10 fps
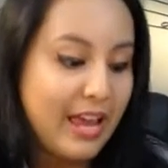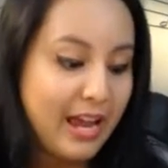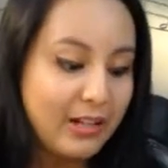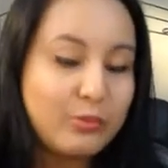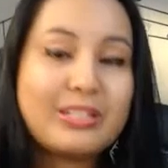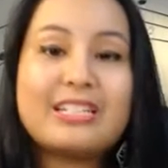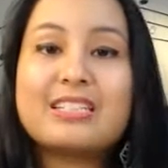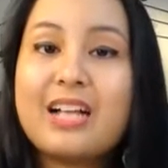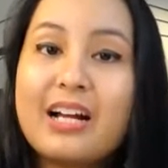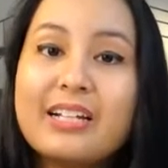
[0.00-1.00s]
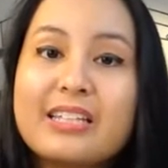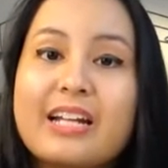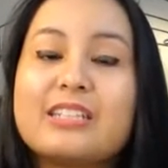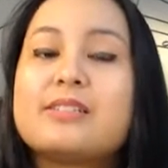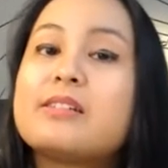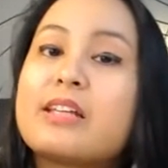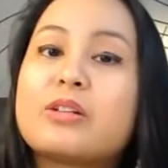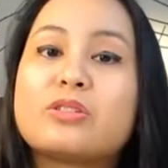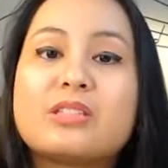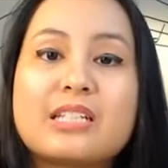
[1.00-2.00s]
And we decided that in
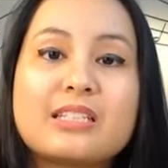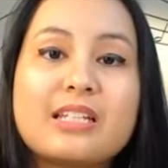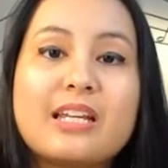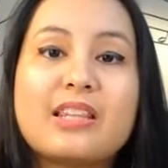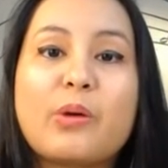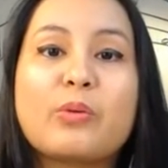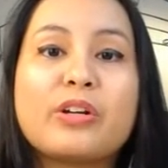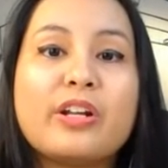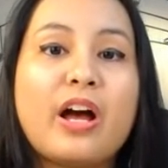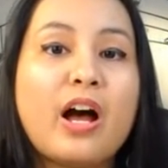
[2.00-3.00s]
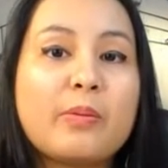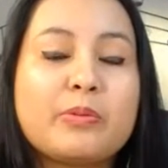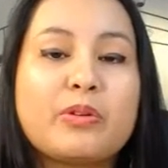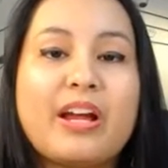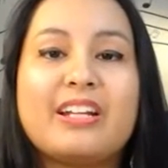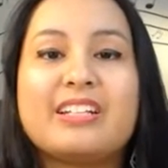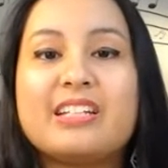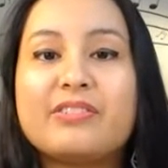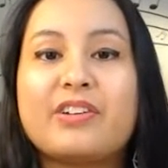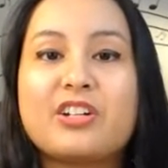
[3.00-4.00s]
2016 that we're going to upgrade and
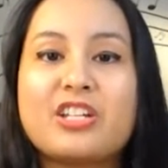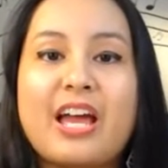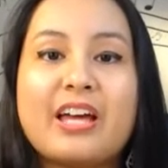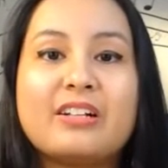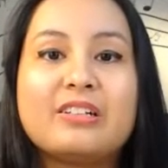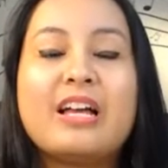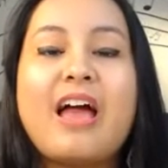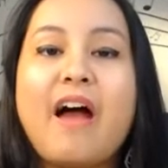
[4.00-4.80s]
give our channel